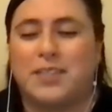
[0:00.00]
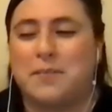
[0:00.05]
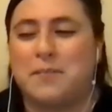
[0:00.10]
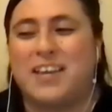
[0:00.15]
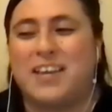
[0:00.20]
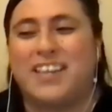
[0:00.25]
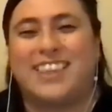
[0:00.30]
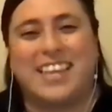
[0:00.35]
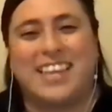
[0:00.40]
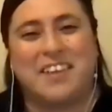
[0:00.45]
a
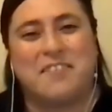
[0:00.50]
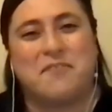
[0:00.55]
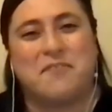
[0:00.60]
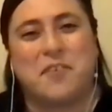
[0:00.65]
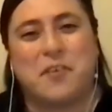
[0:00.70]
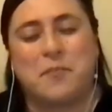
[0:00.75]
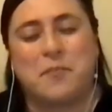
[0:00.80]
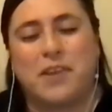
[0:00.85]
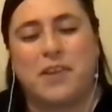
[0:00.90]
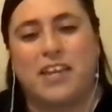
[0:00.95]
big thing
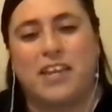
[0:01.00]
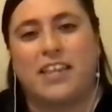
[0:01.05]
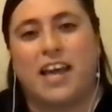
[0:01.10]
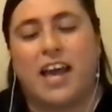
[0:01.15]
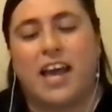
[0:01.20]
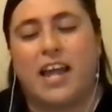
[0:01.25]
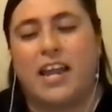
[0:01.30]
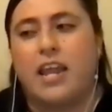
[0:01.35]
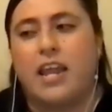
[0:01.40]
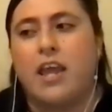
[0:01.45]
for me
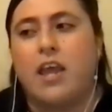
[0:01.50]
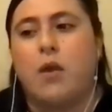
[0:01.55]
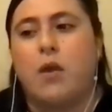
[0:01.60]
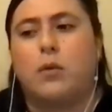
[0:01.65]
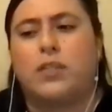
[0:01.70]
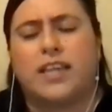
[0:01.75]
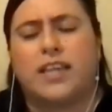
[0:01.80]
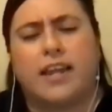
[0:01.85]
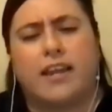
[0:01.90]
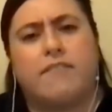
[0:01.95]
that
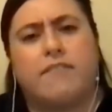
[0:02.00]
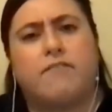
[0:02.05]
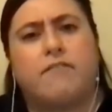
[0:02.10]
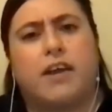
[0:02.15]
was kind of